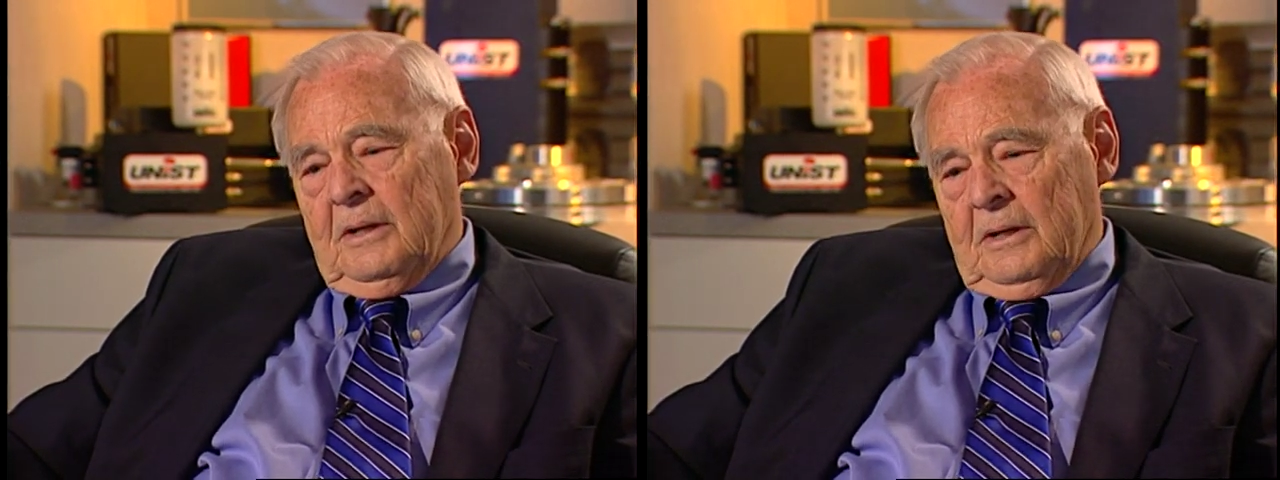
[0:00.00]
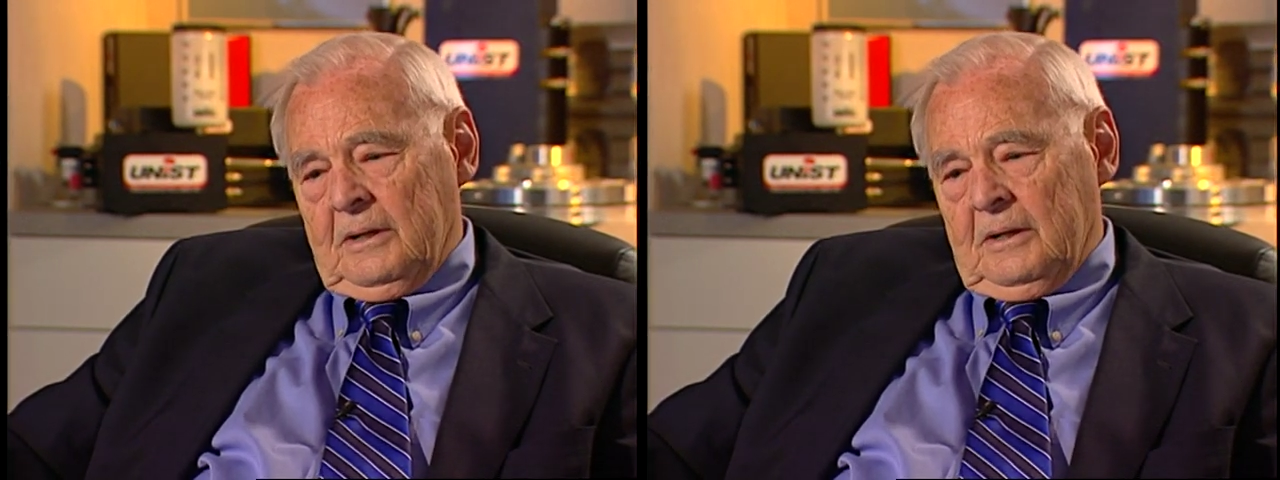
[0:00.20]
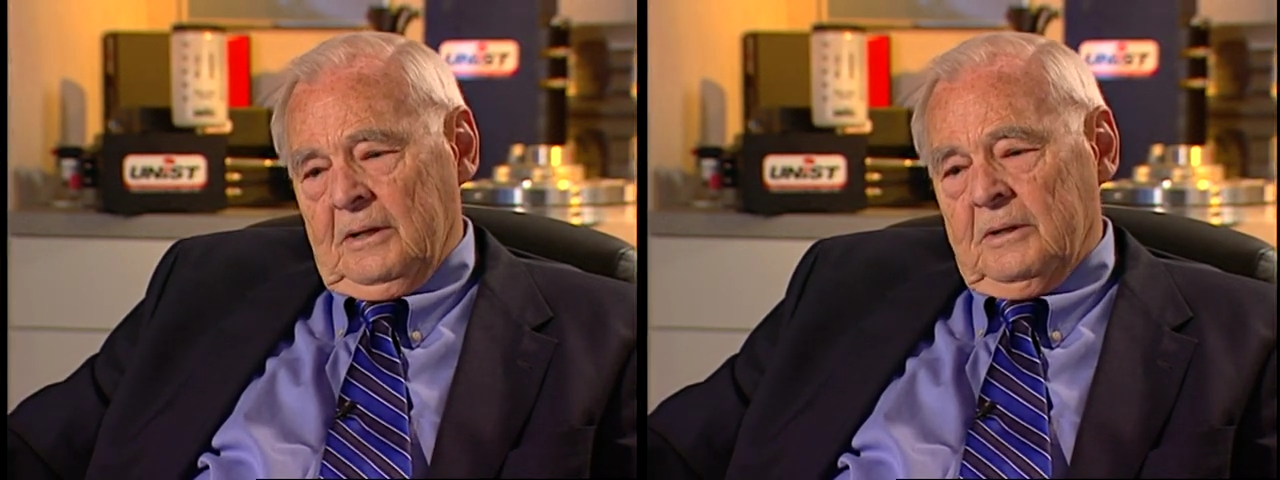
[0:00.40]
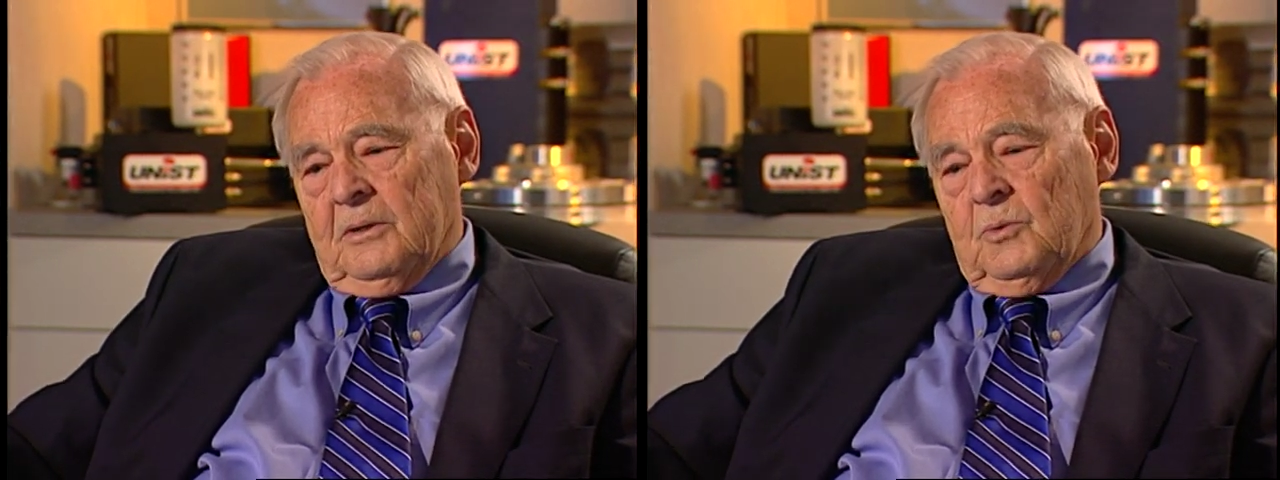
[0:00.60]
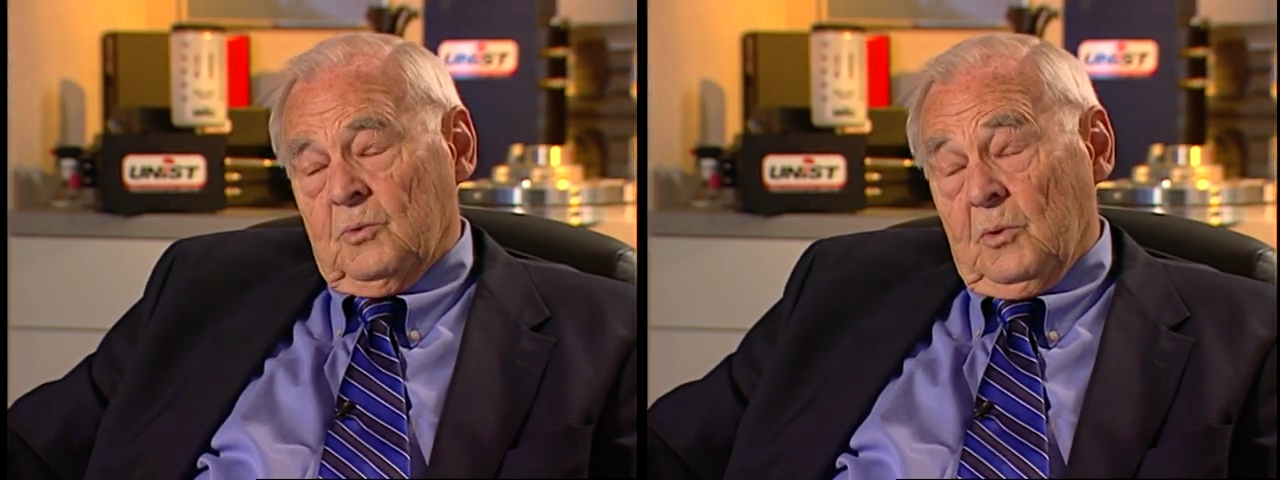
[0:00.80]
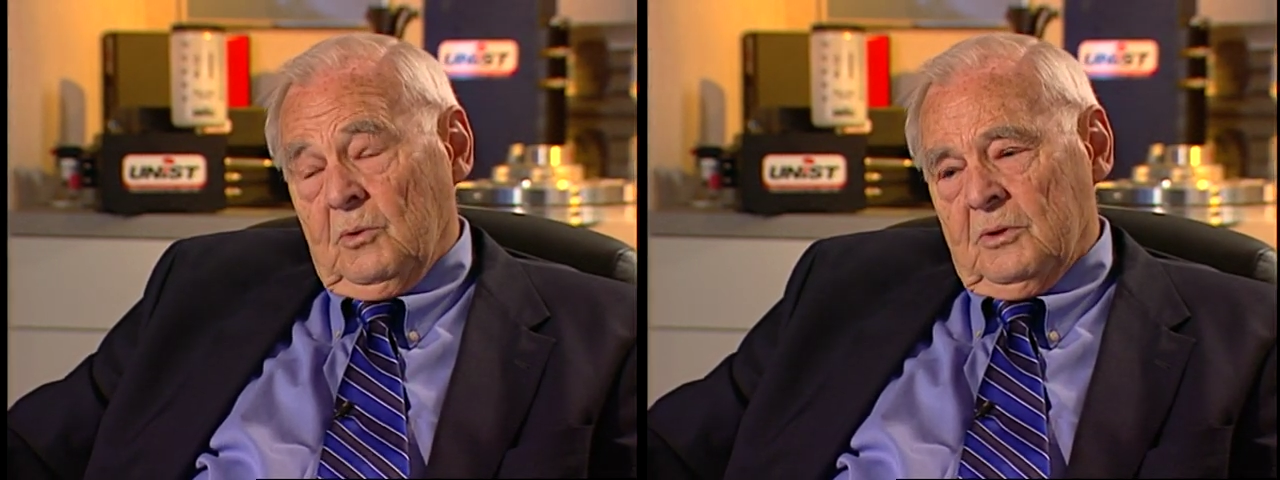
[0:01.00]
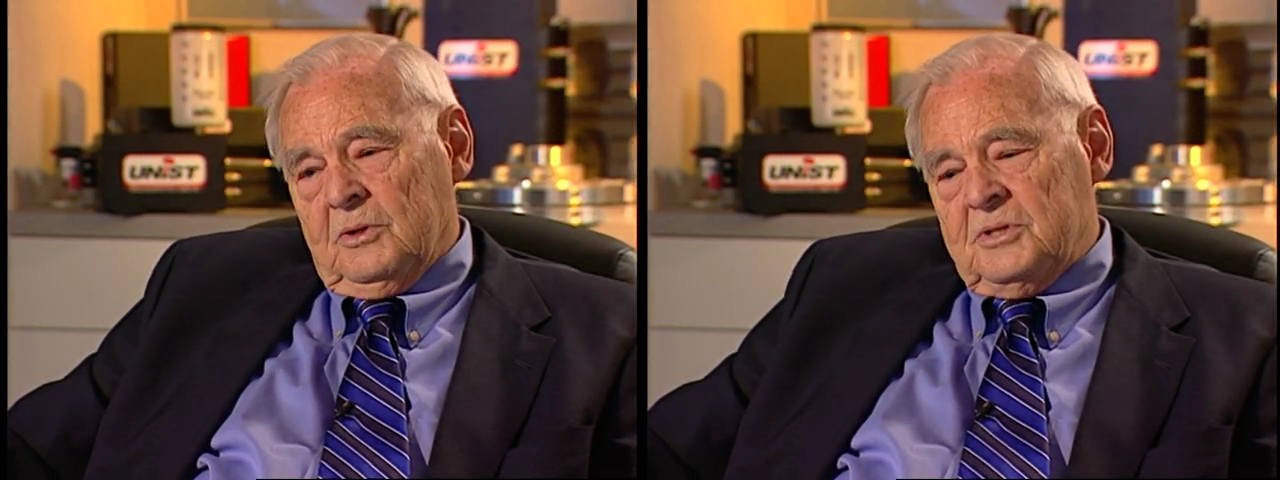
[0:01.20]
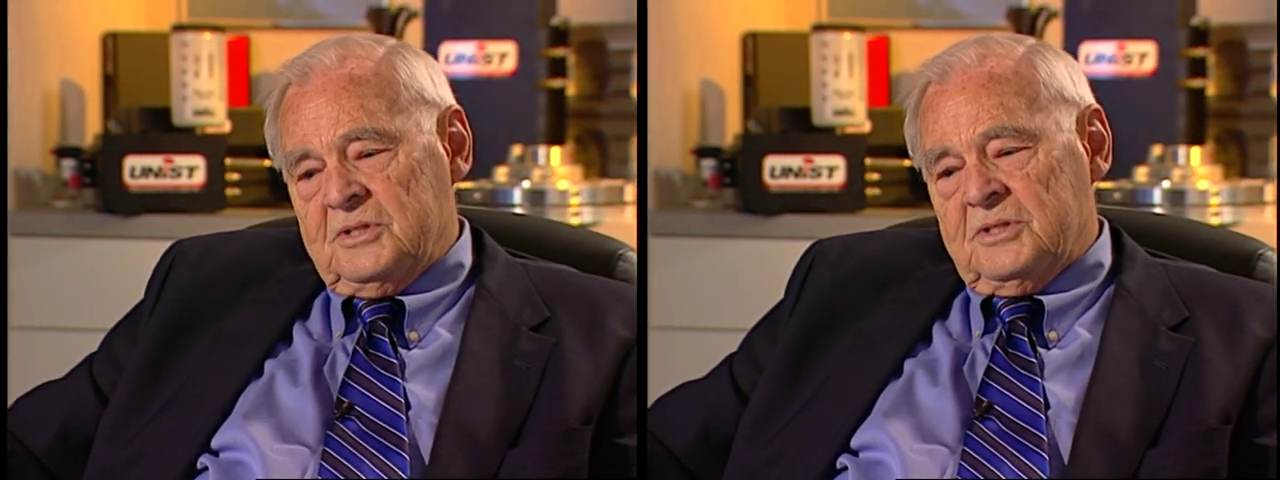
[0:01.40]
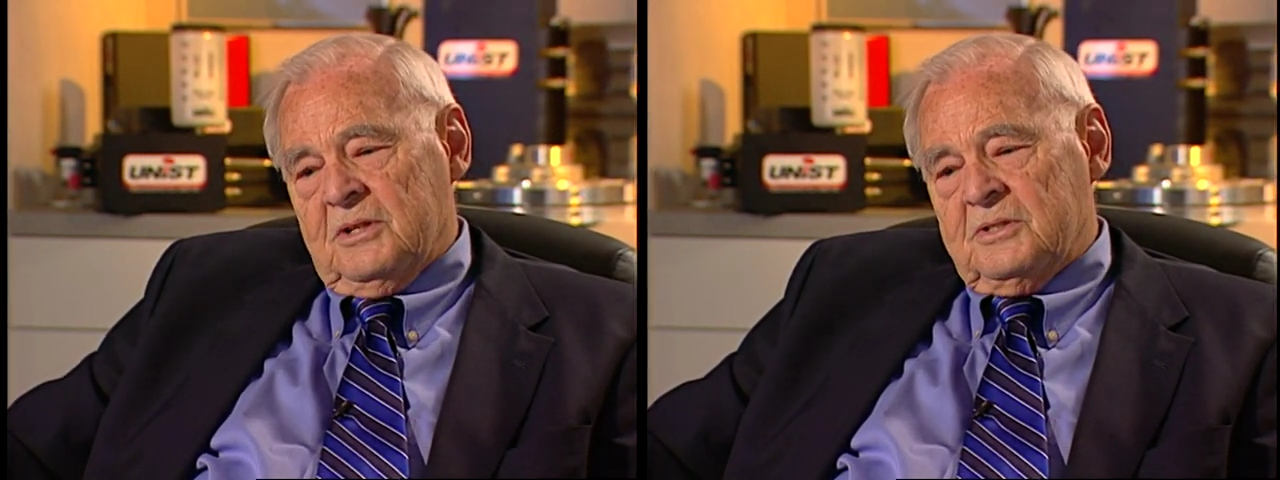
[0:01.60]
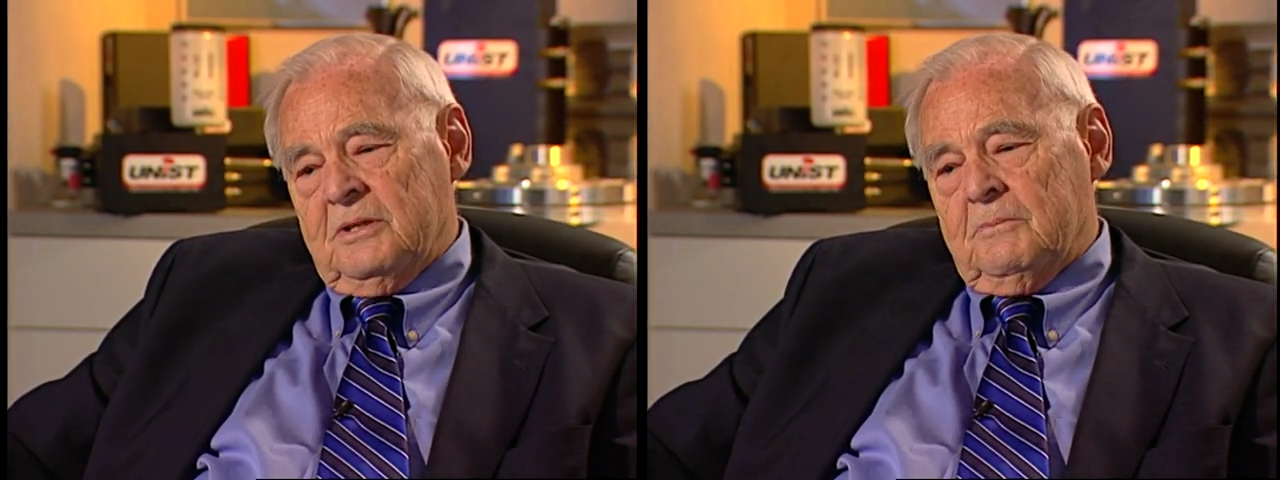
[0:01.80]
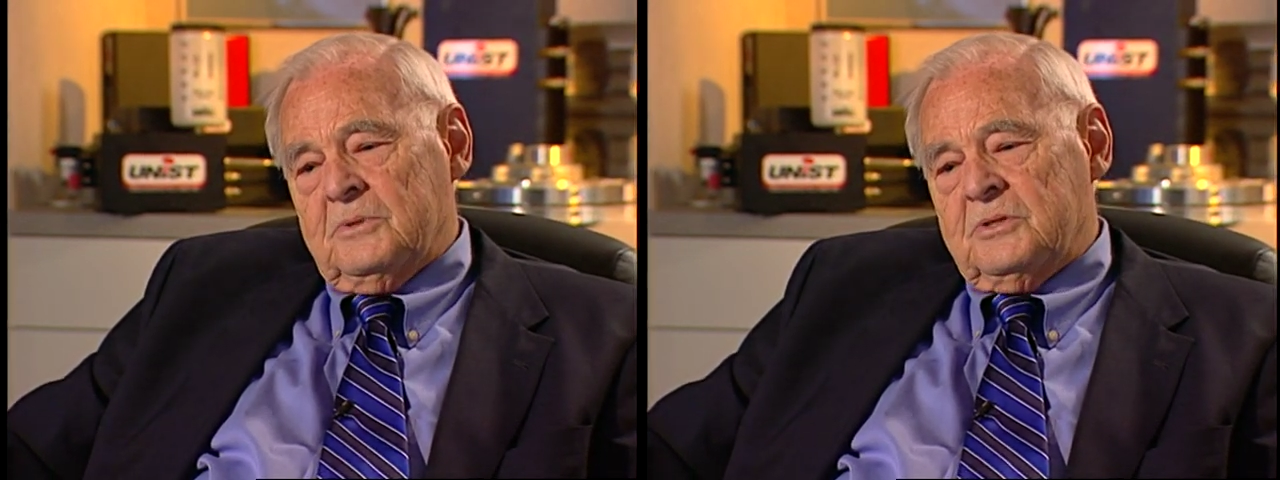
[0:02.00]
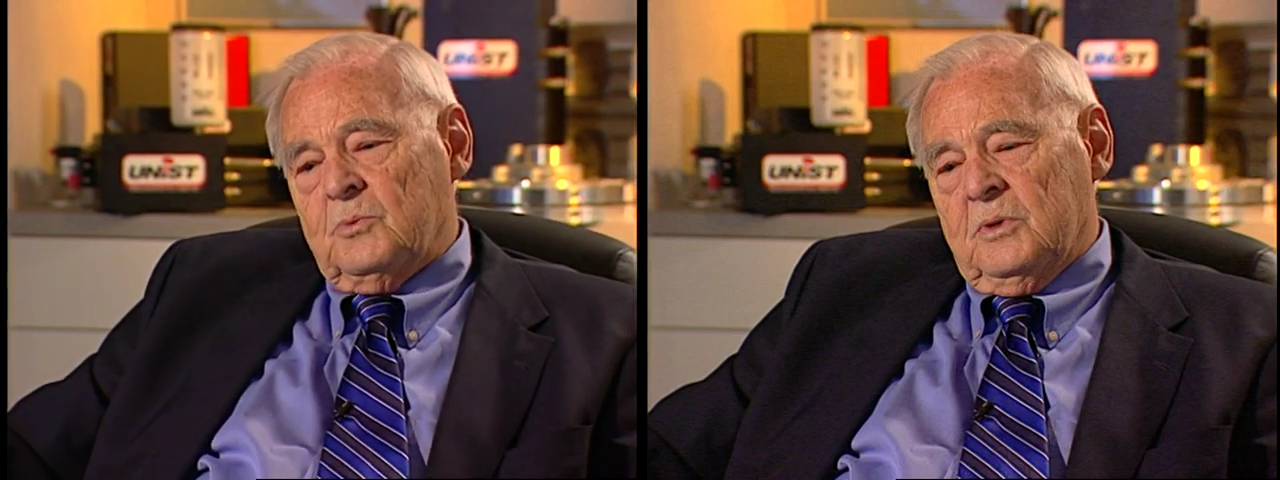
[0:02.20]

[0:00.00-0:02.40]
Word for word: uh, roller systems